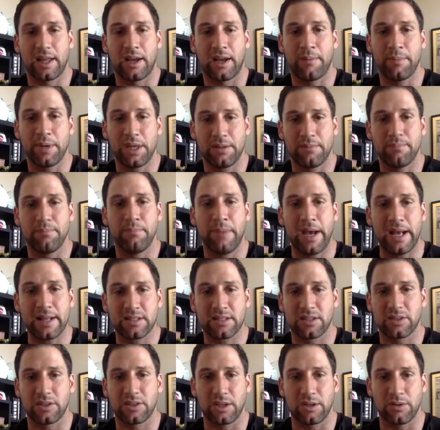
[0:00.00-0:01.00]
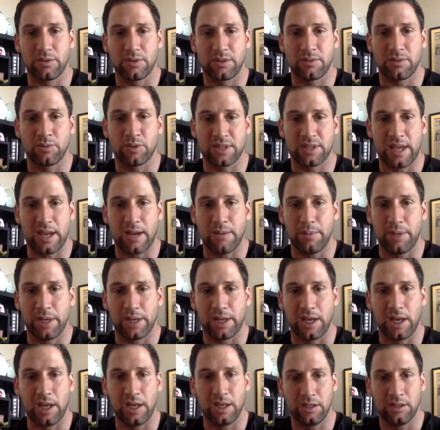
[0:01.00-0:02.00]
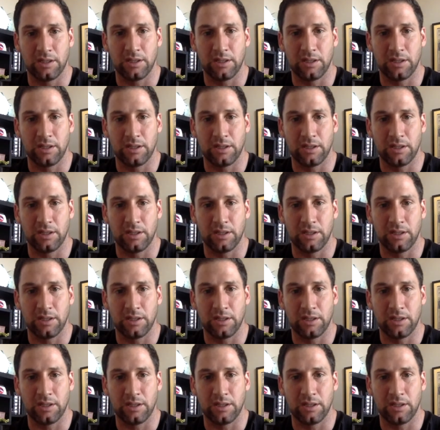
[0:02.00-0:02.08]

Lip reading: I mean, mentally, was that a big hit?